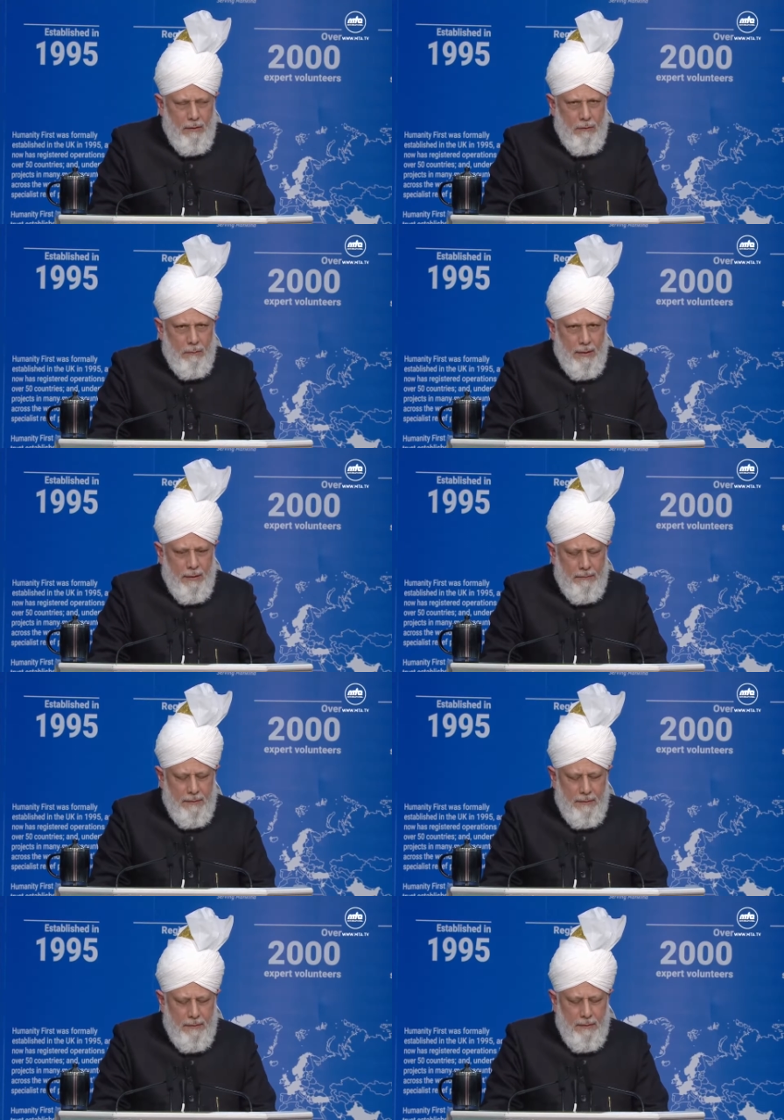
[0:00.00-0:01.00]
to
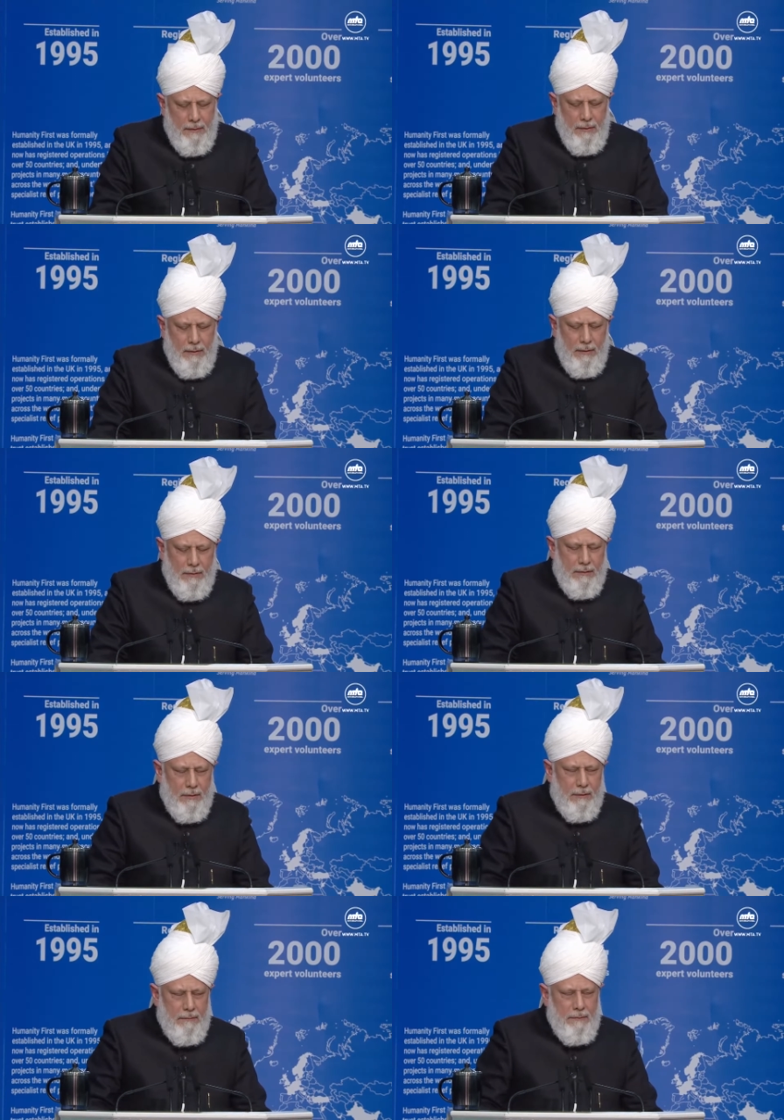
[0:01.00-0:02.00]
benefit and
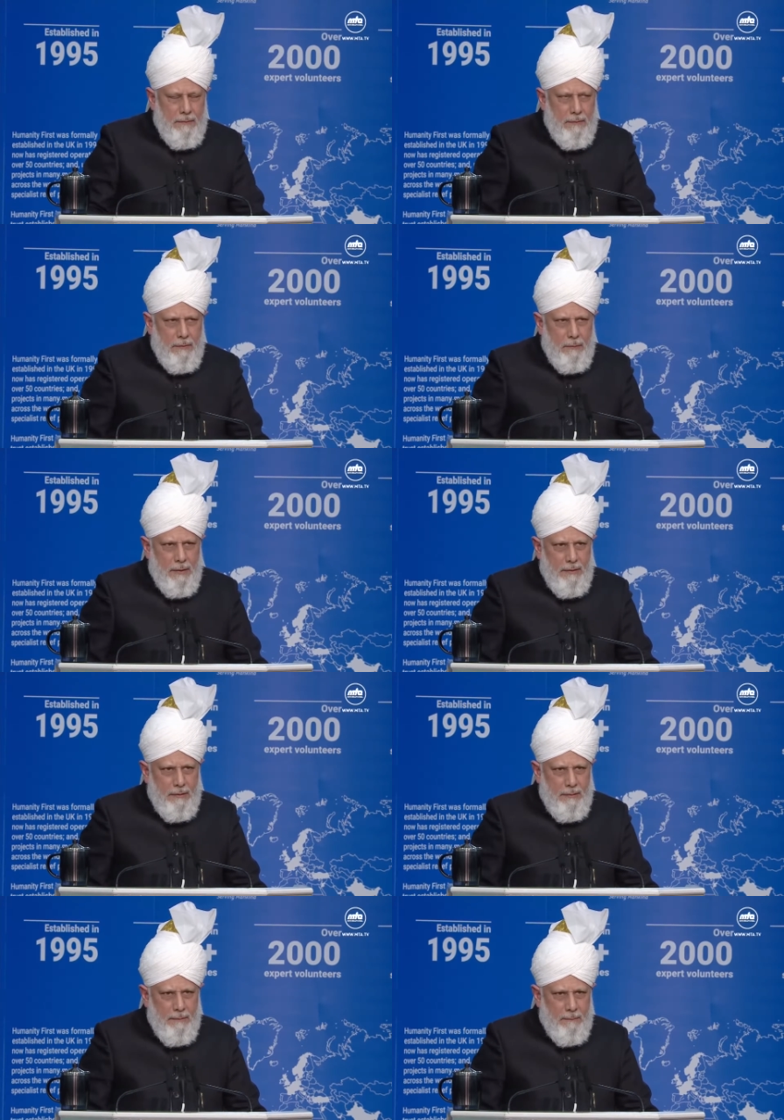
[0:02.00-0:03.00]
serve humanity.